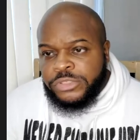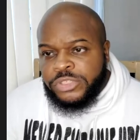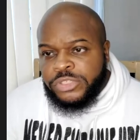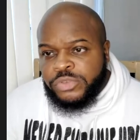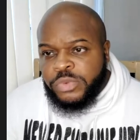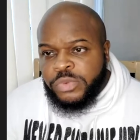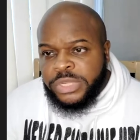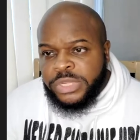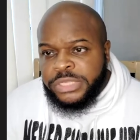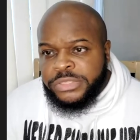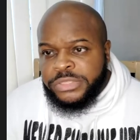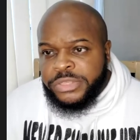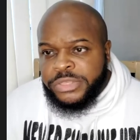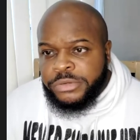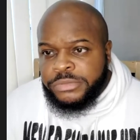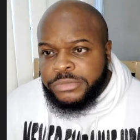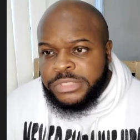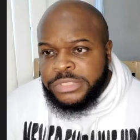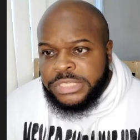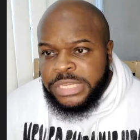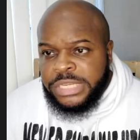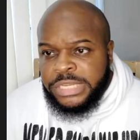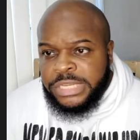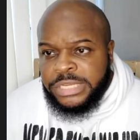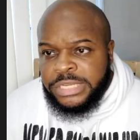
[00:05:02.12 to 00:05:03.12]

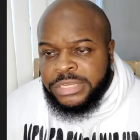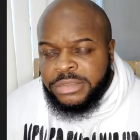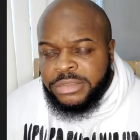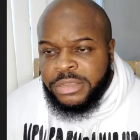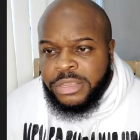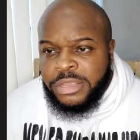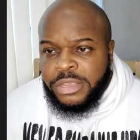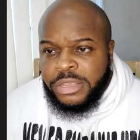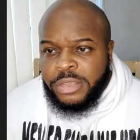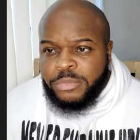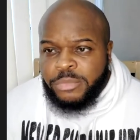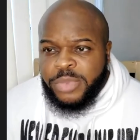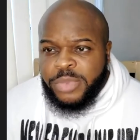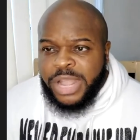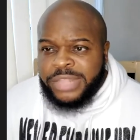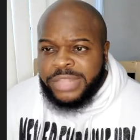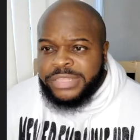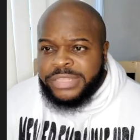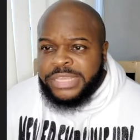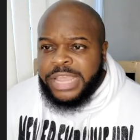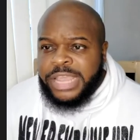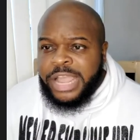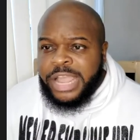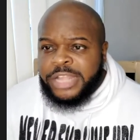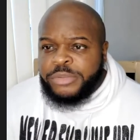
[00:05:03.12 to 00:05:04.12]
2013, by
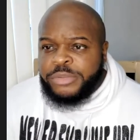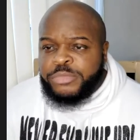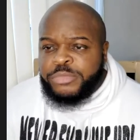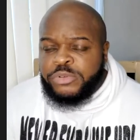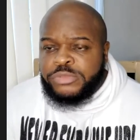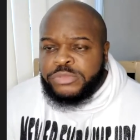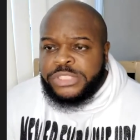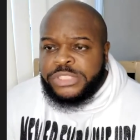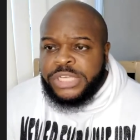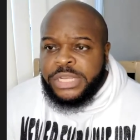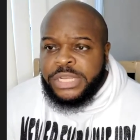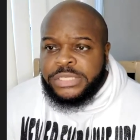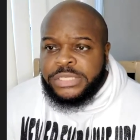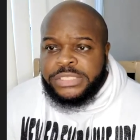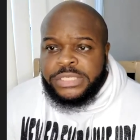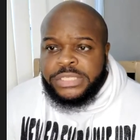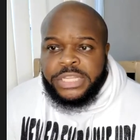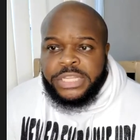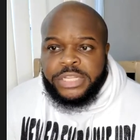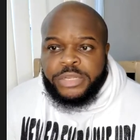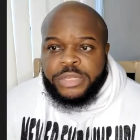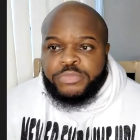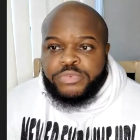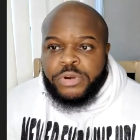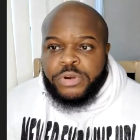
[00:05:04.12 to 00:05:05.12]
the Honorable Judge
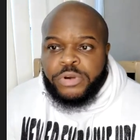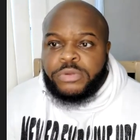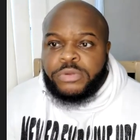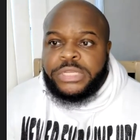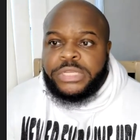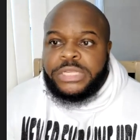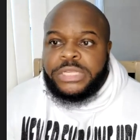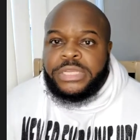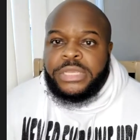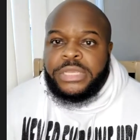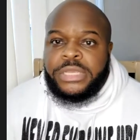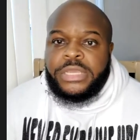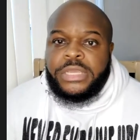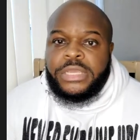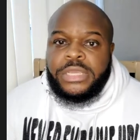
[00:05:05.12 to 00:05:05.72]
Anita Brody,